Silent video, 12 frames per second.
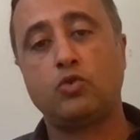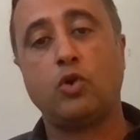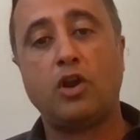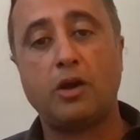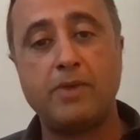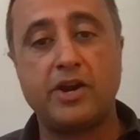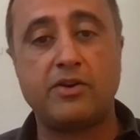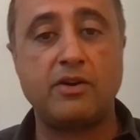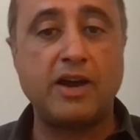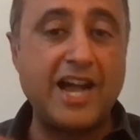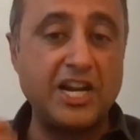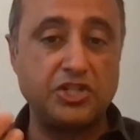go a lot
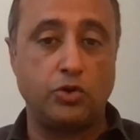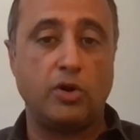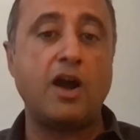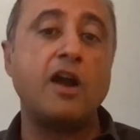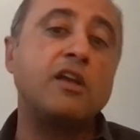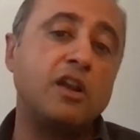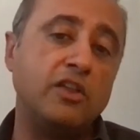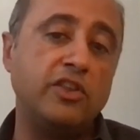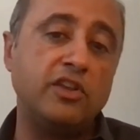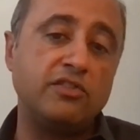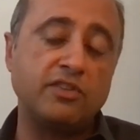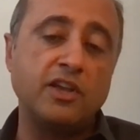better. I actually wrote an article in
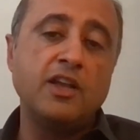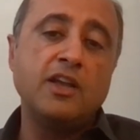this